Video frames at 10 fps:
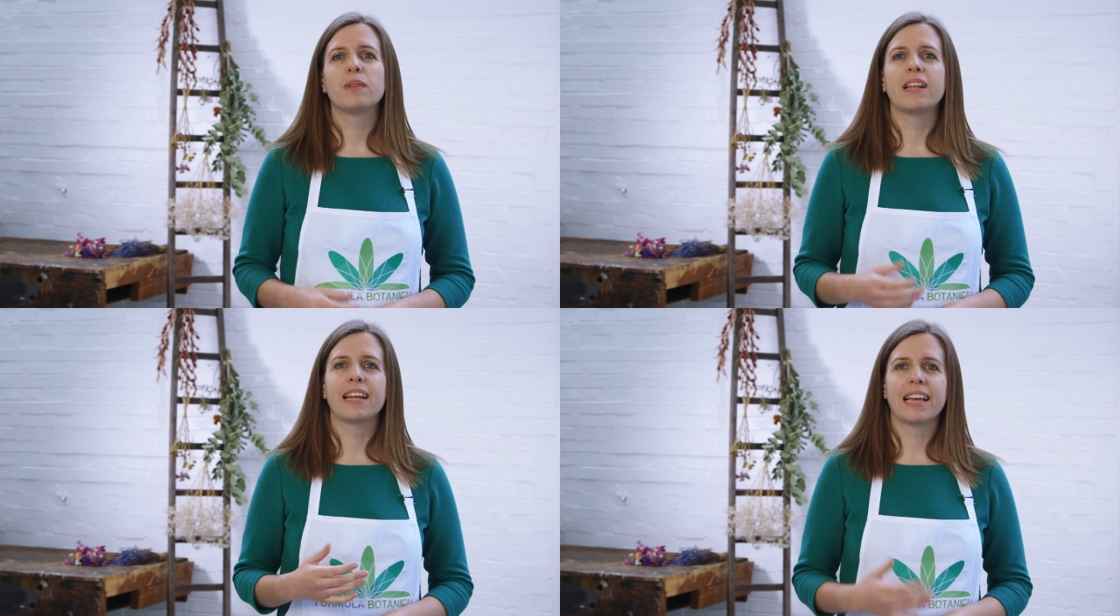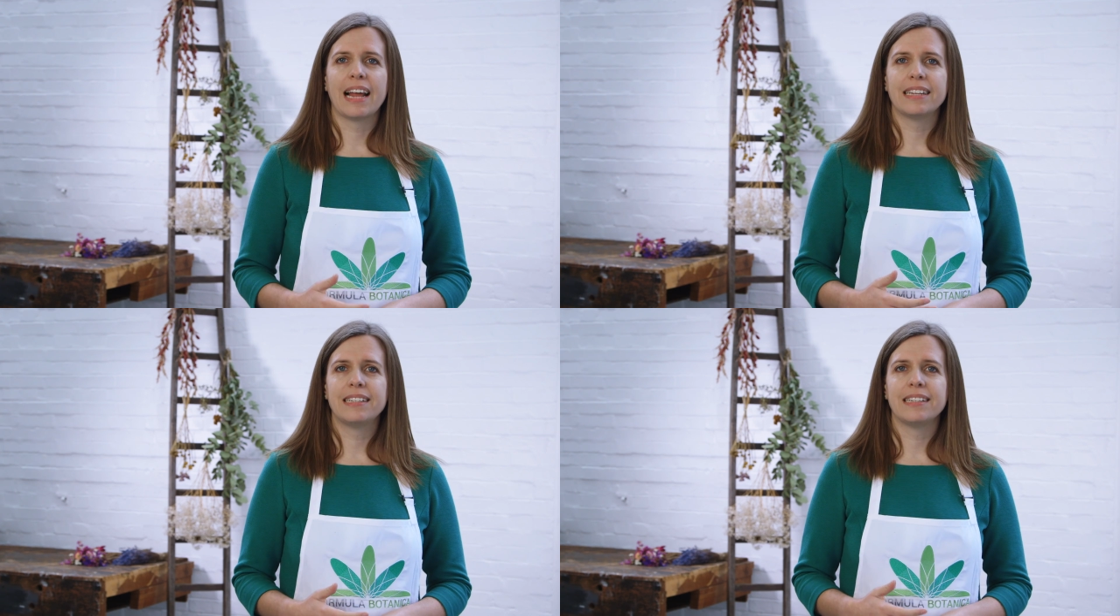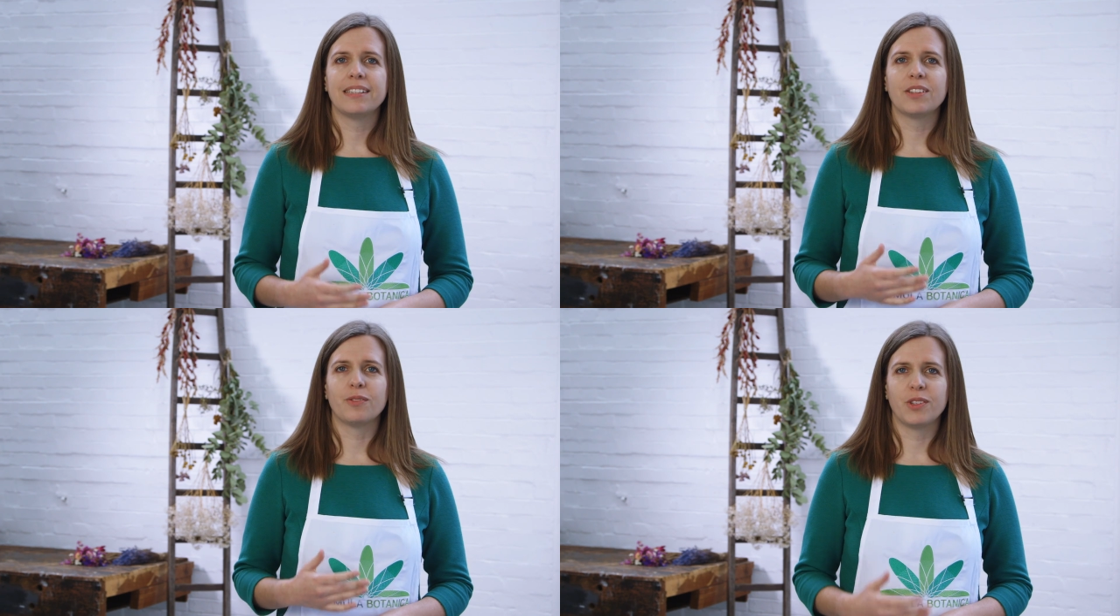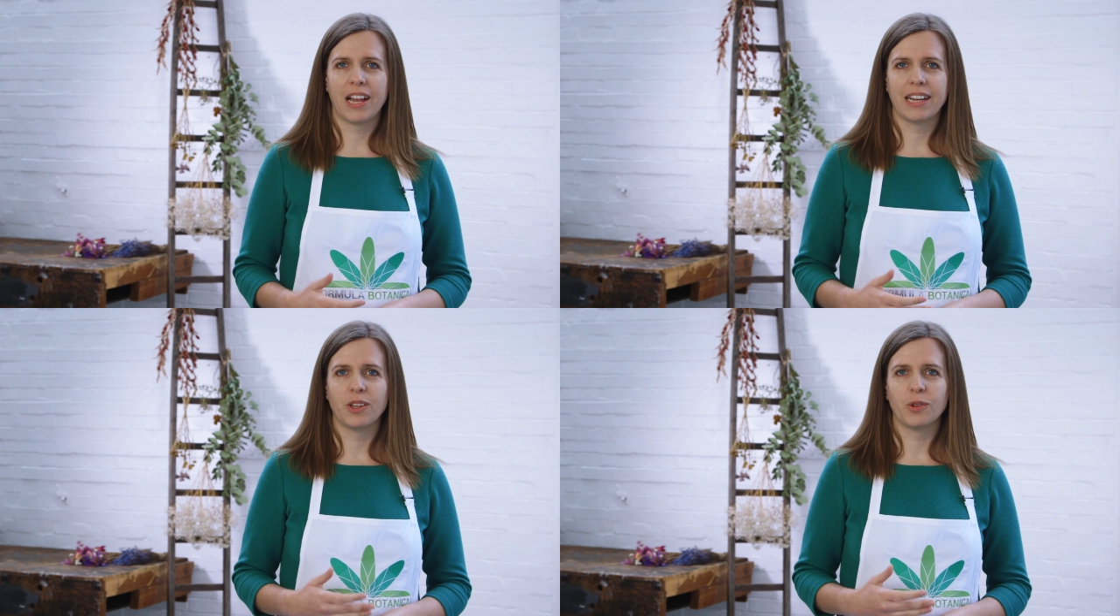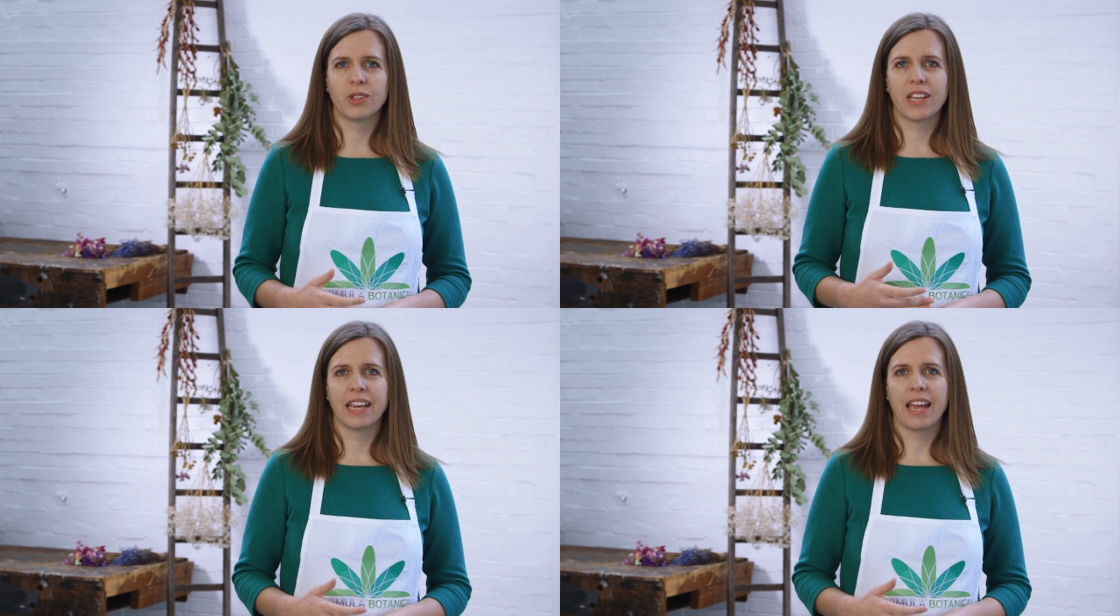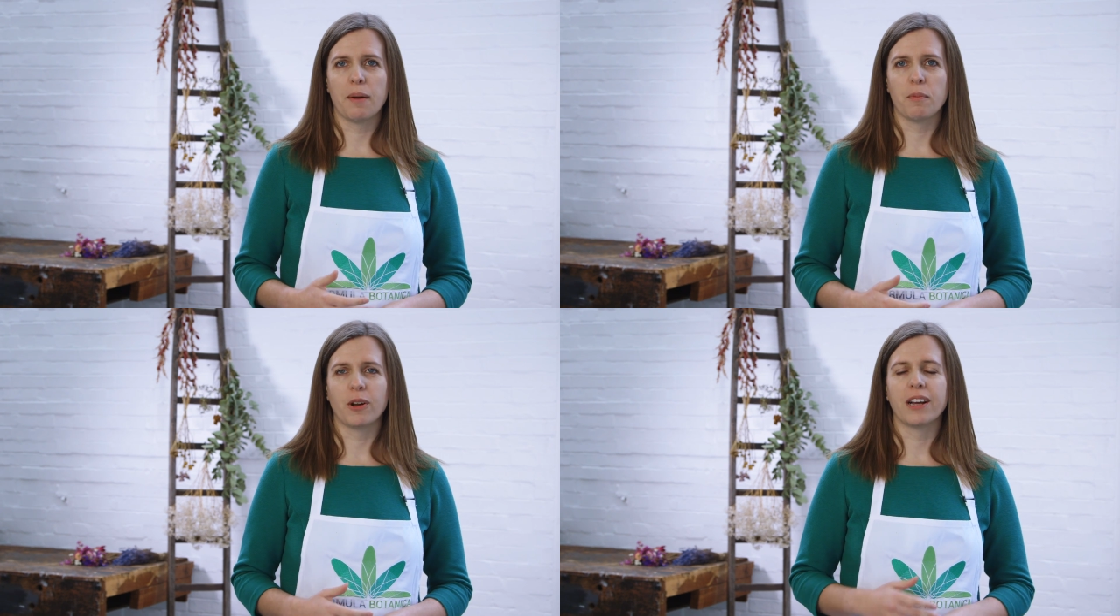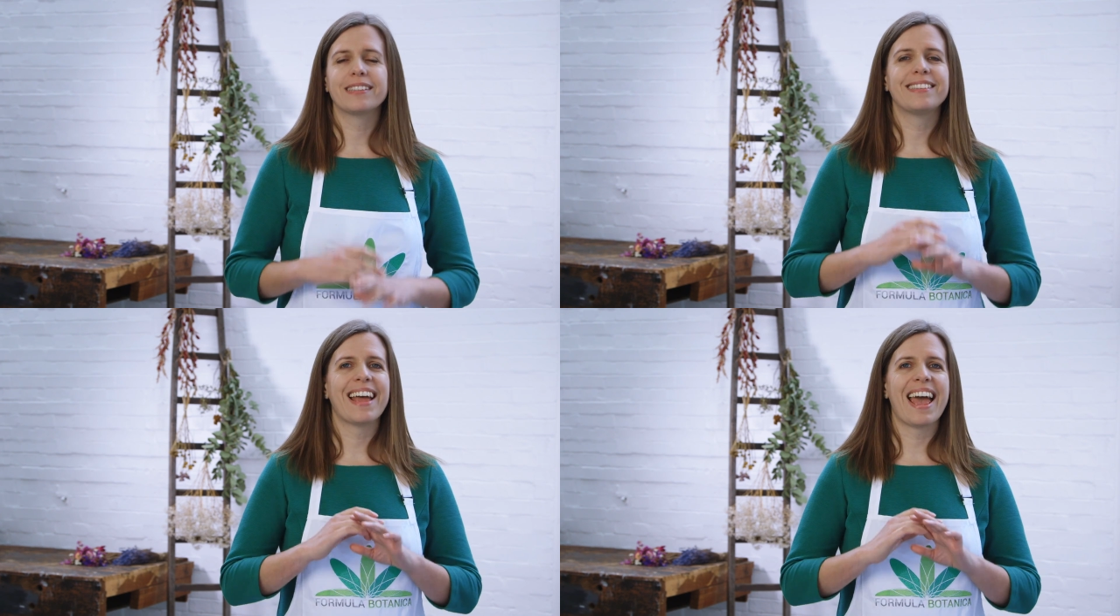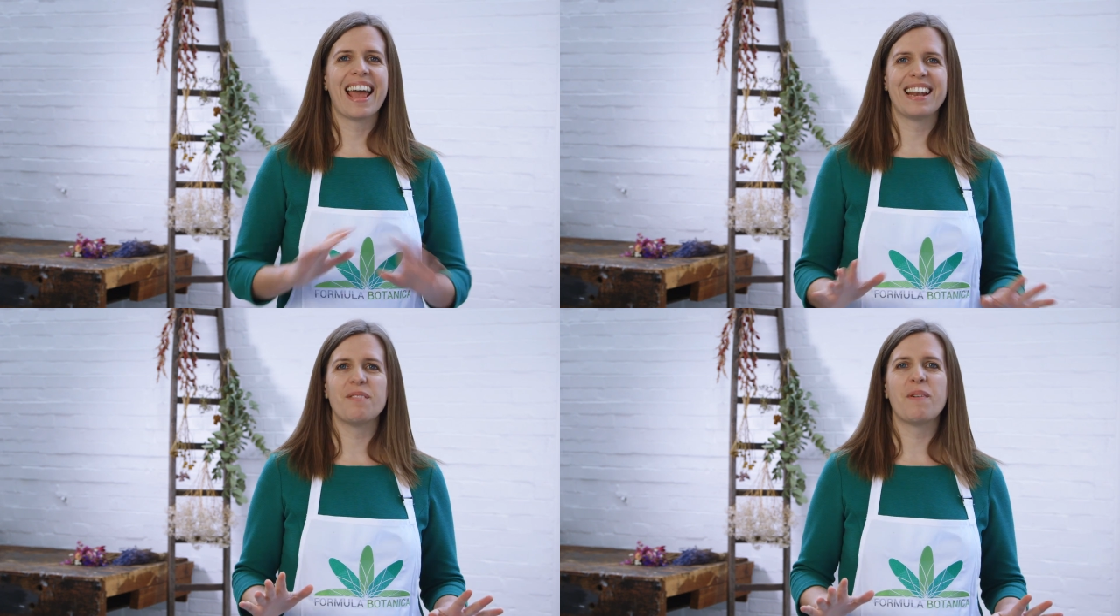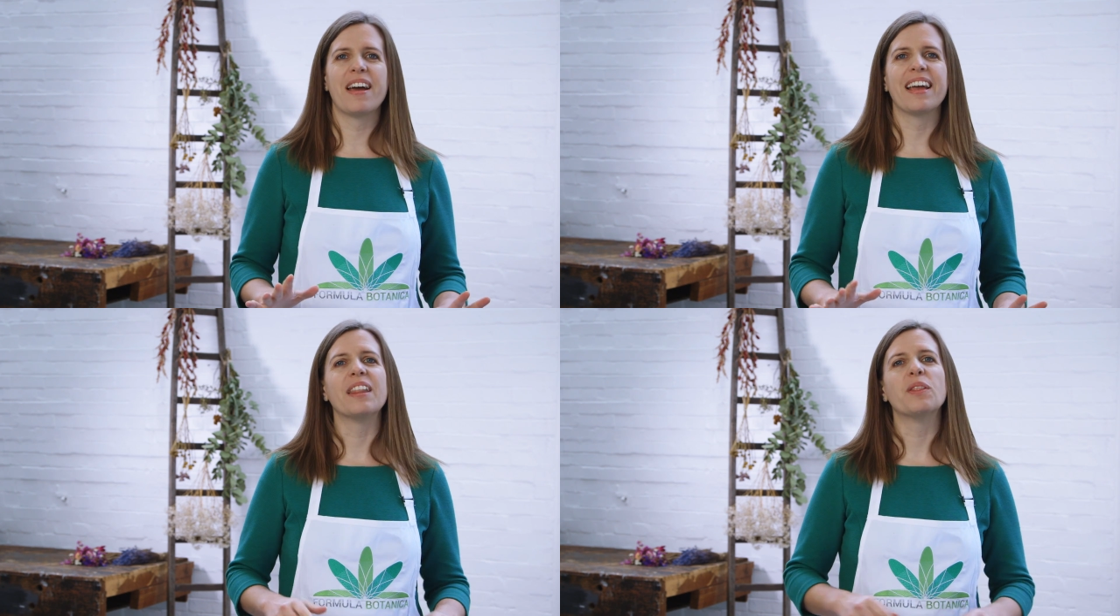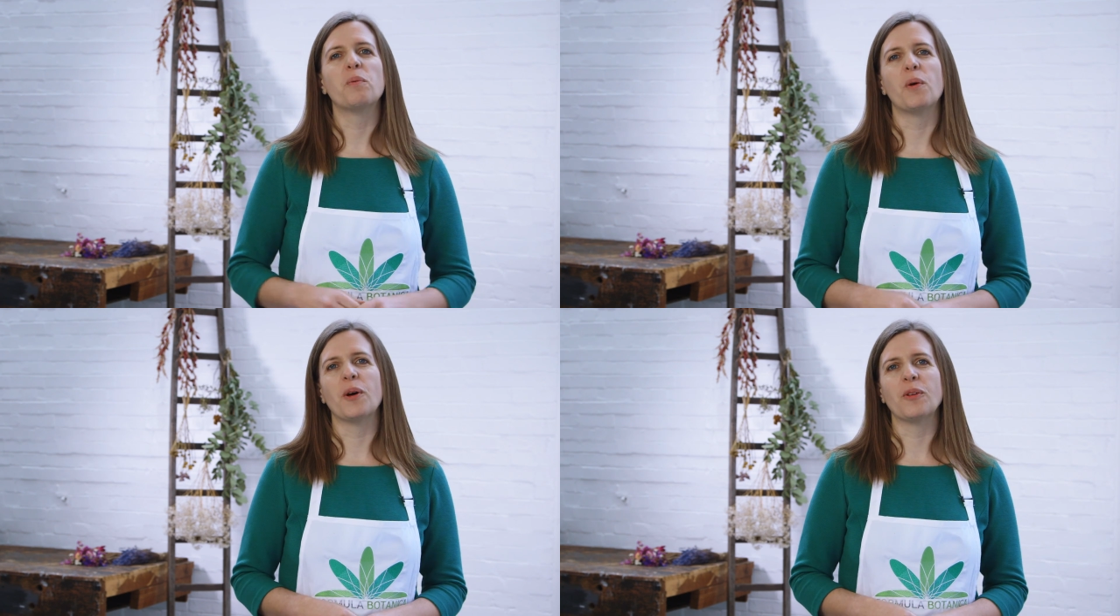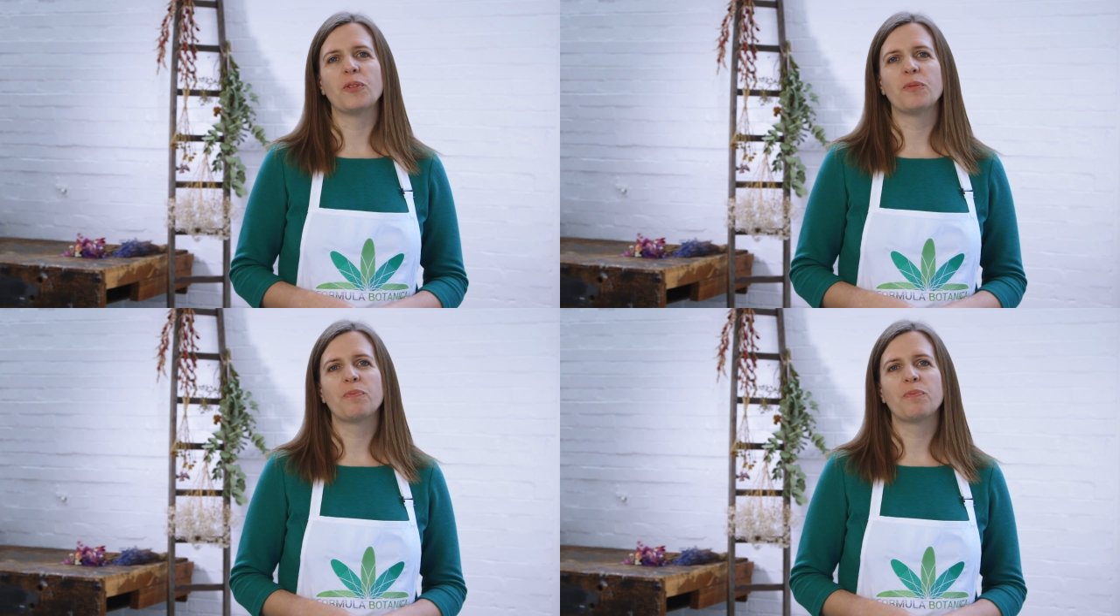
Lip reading: with the legalities of selling your skincare products anywhere in the world.